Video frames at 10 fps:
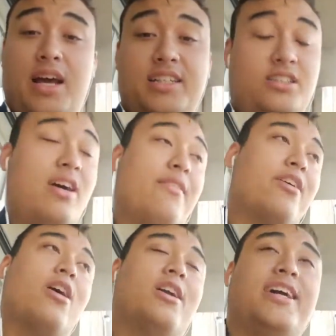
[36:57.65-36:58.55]
I just don't have a
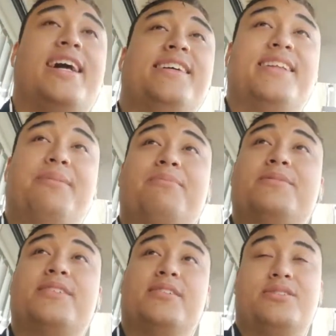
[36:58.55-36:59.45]
car to get to them,
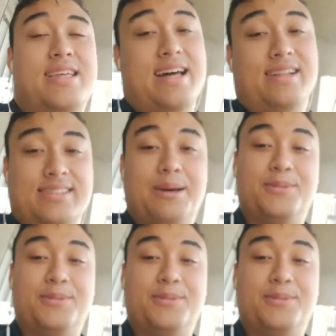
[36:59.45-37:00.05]
so it's that type of